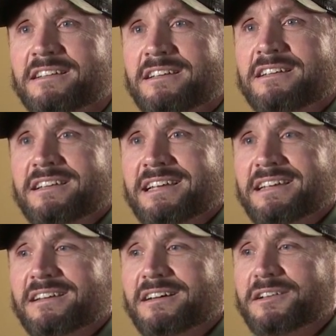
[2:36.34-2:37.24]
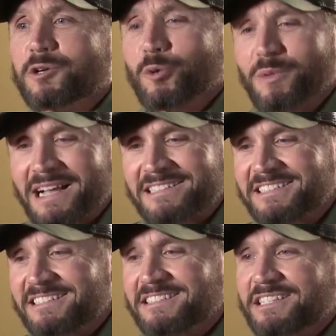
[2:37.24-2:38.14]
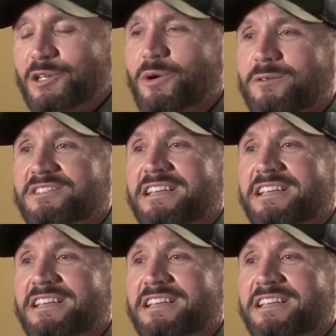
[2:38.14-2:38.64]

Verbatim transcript: Stephen Smith is the military program's